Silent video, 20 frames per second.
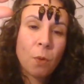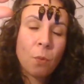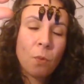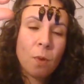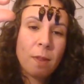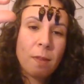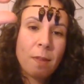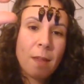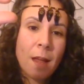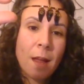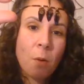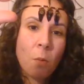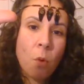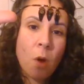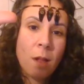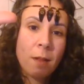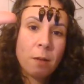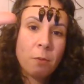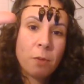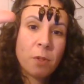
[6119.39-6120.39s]
with that
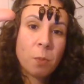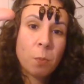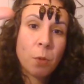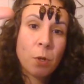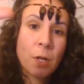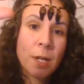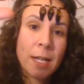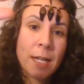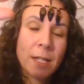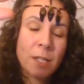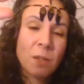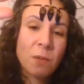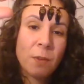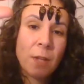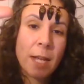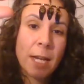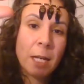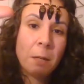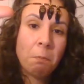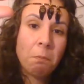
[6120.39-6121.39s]
while it was burning its
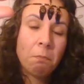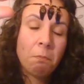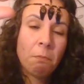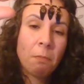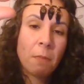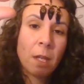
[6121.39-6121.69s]
flame,